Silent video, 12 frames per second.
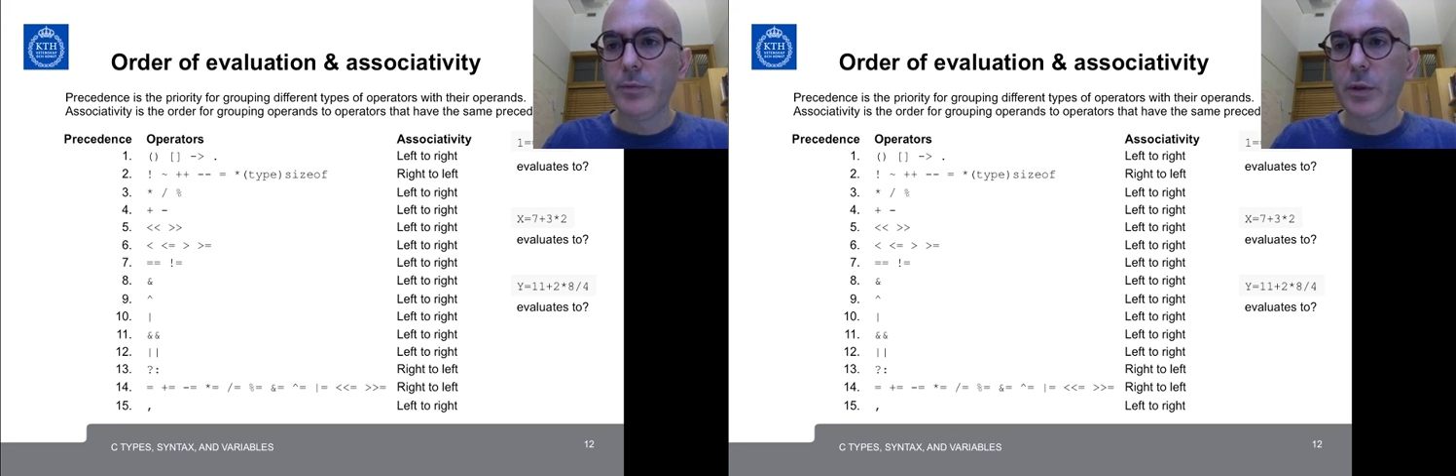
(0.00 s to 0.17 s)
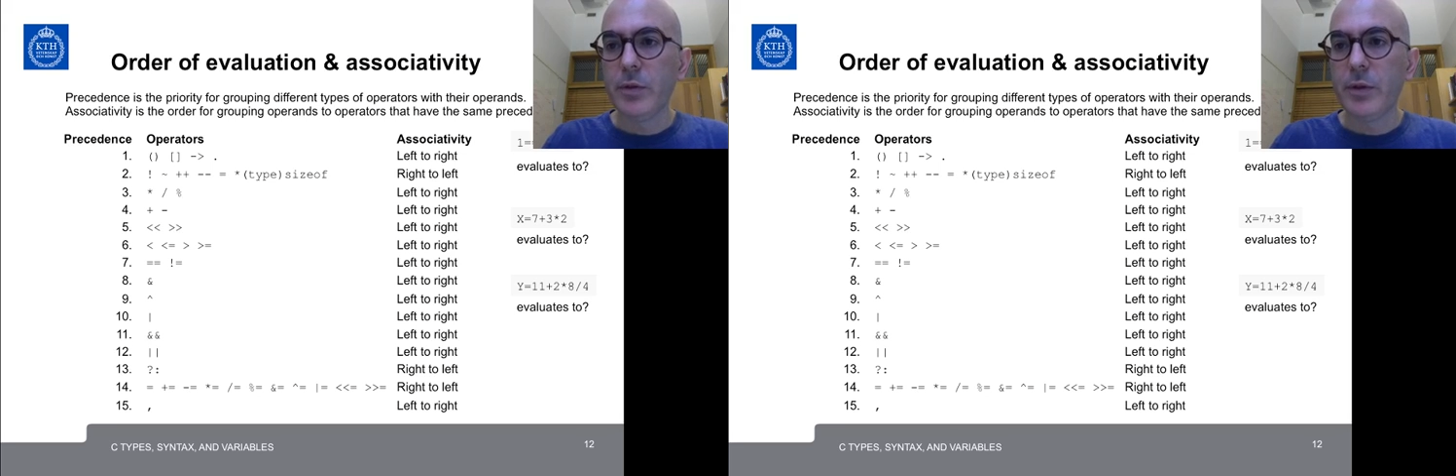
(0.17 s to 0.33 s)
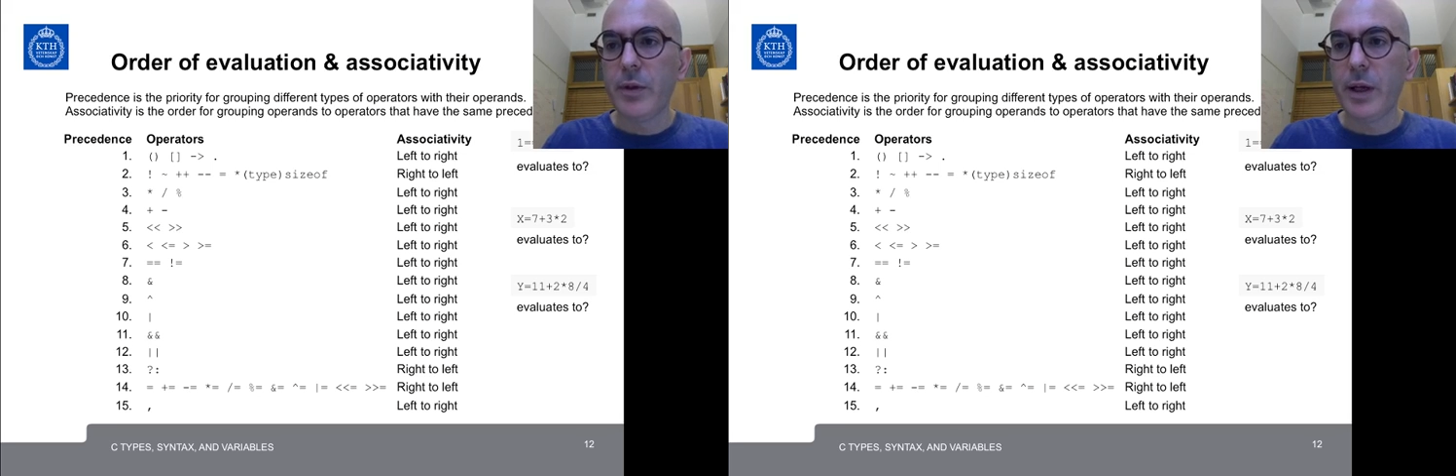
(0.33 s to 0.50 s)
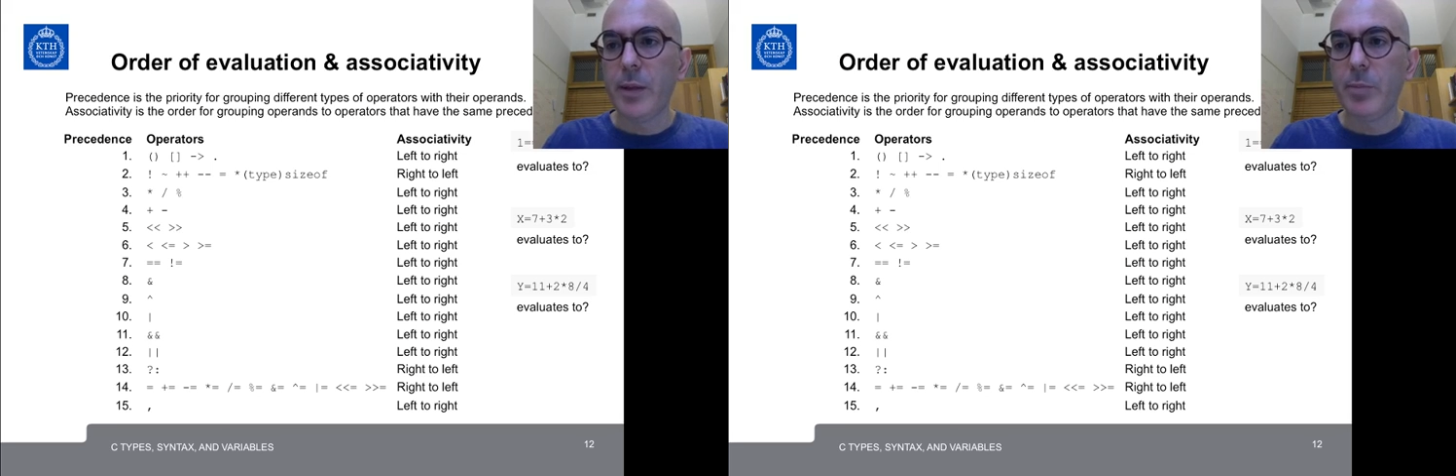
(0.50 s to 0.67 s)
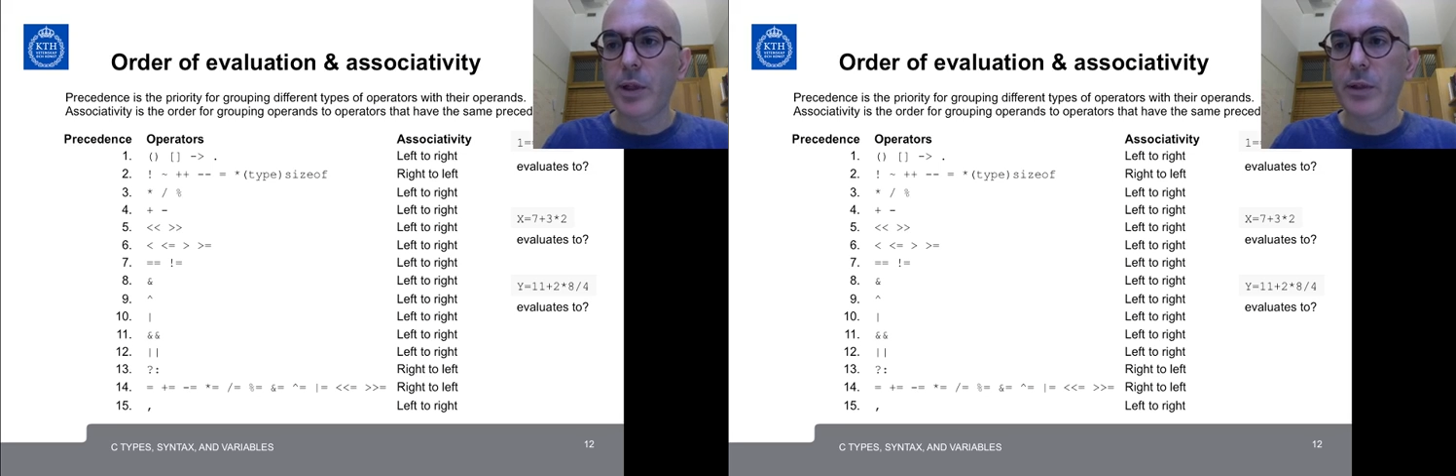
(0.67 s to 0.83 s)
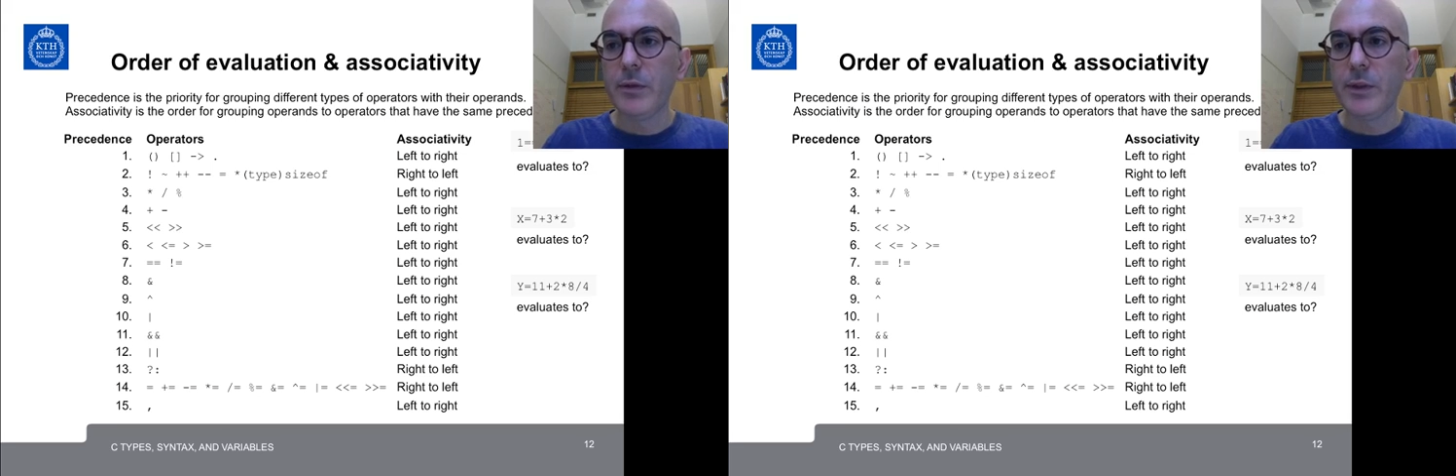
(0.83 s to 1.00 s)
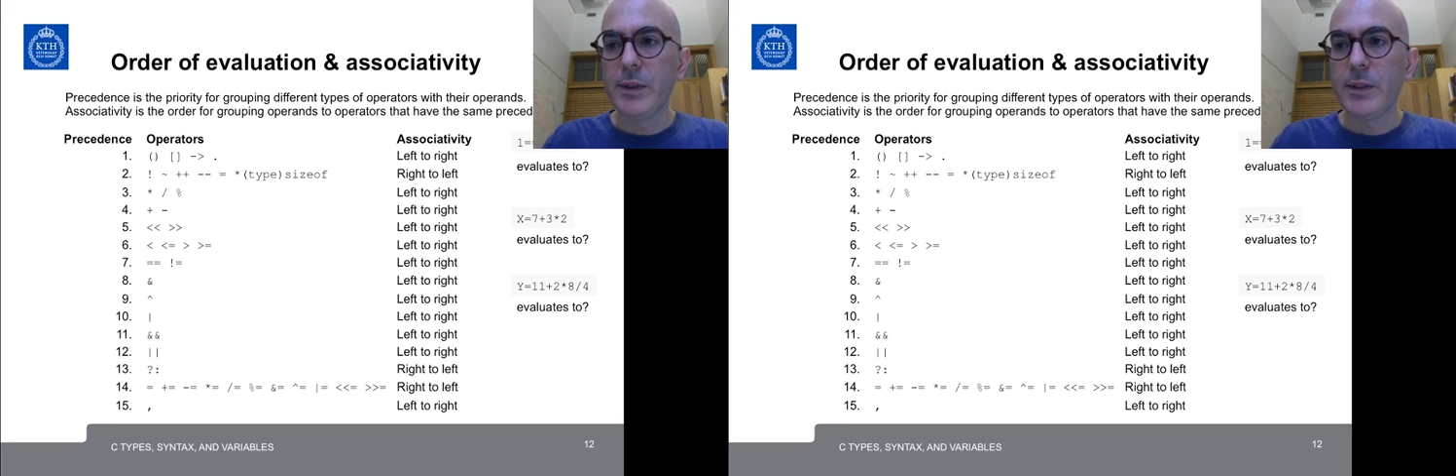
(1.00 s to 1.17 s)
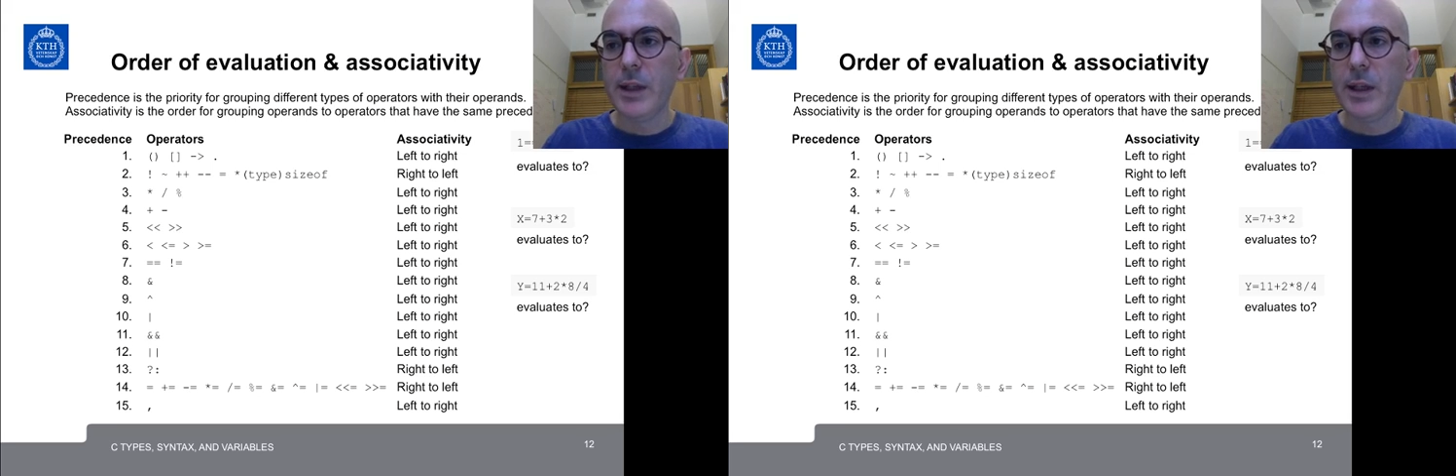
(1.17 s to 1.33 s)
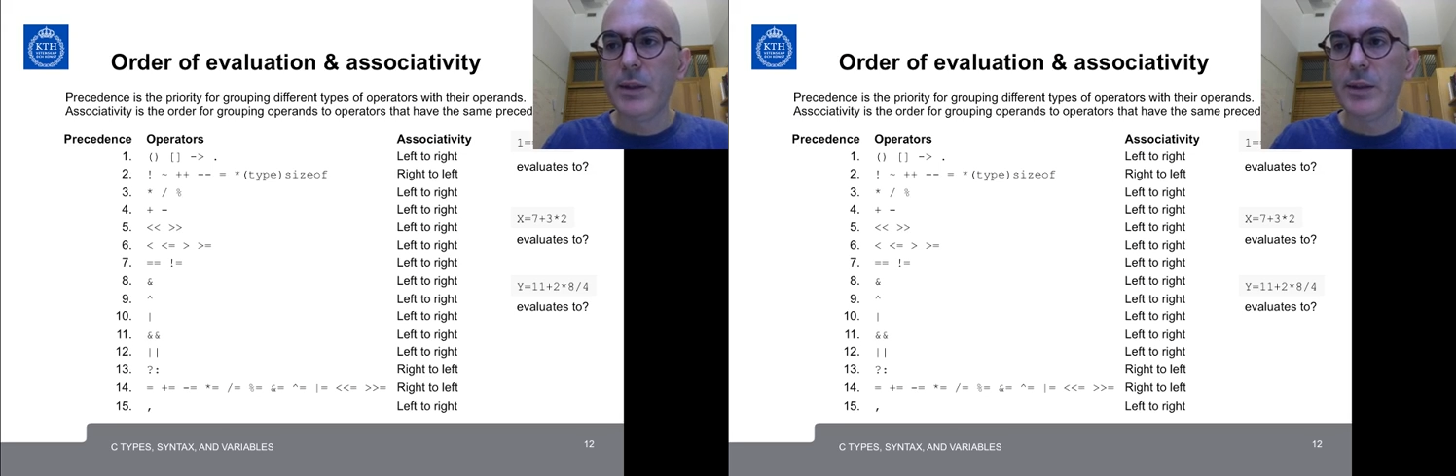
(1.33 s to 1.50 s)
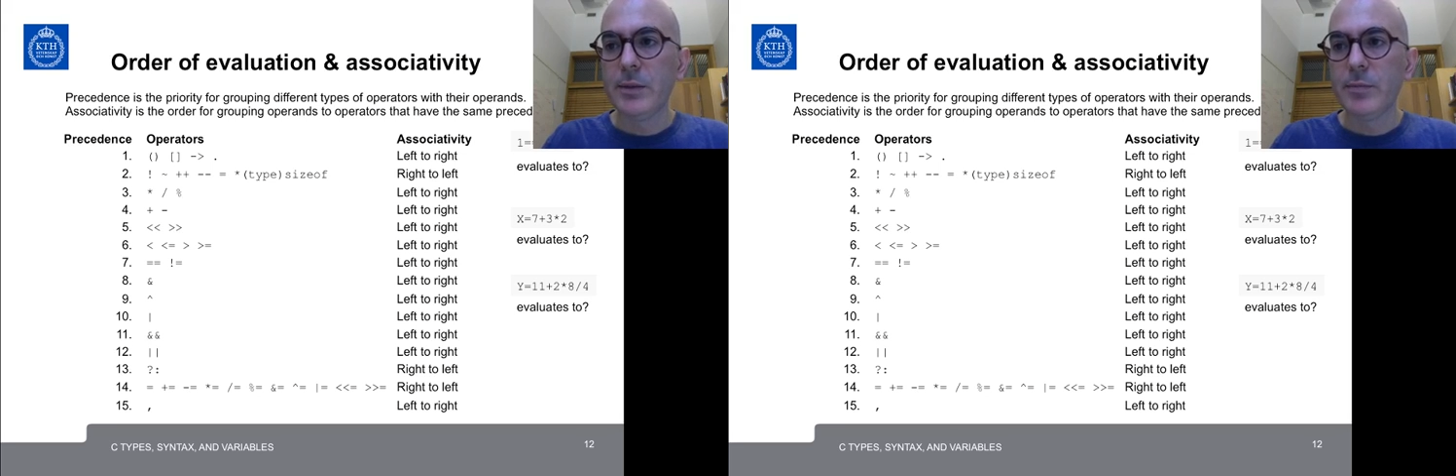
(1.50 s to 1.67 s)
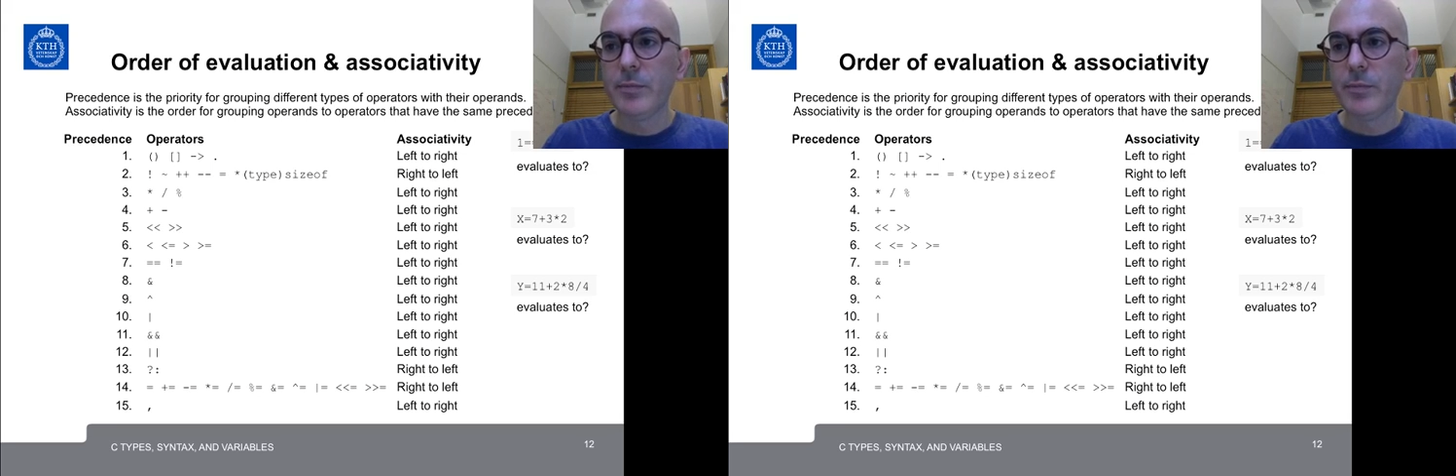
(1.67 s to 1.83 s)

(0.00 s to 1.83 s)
on the right part of the slides.